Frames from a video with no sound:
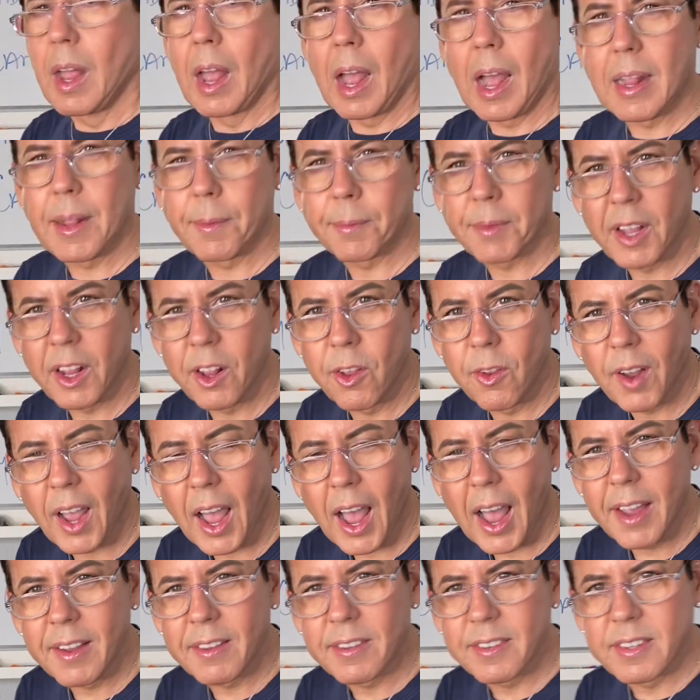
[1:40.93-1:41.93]
And I'm telling you
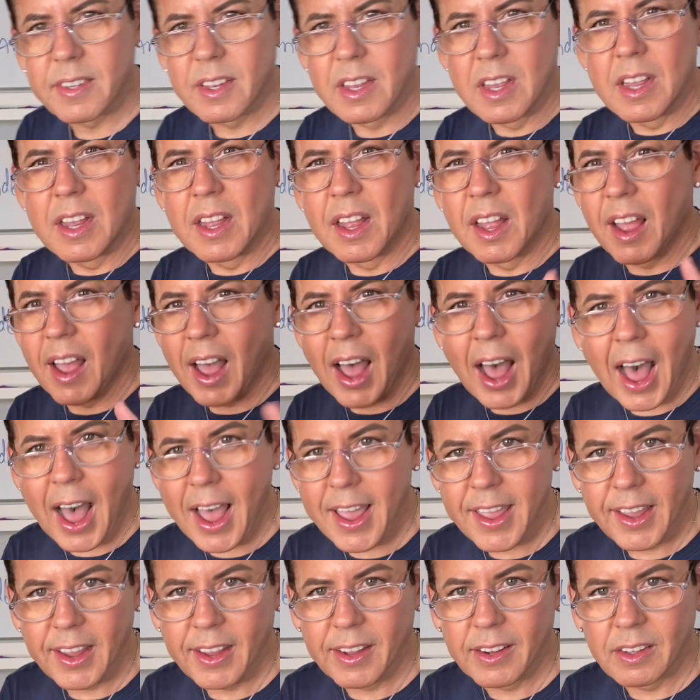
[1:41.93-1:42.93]
guys,
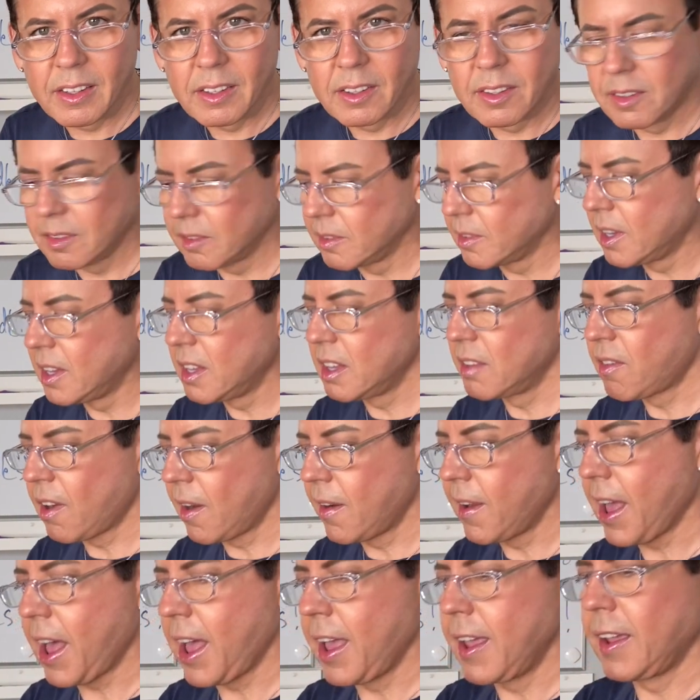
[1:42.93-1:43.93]
high end. This is very
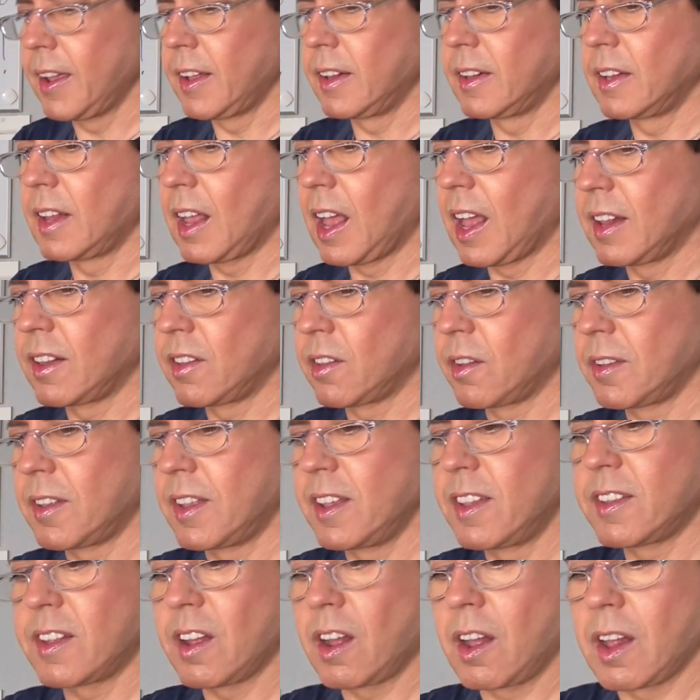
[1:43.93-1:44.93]
high end. So
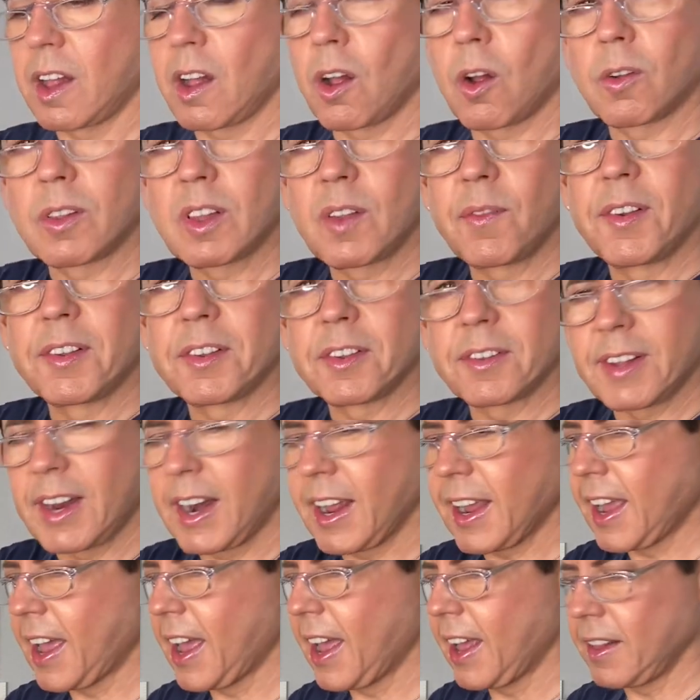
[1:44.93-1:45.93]
these are all the bottles that I
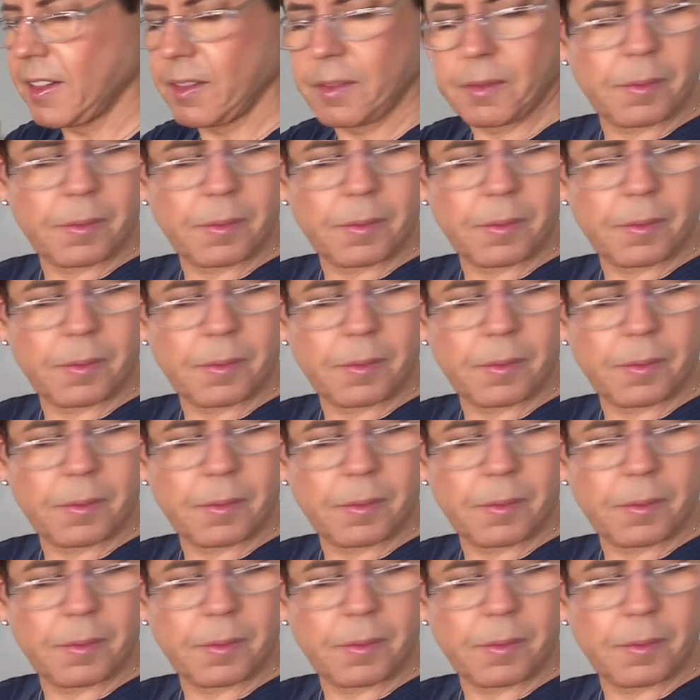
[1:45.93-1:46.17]
got.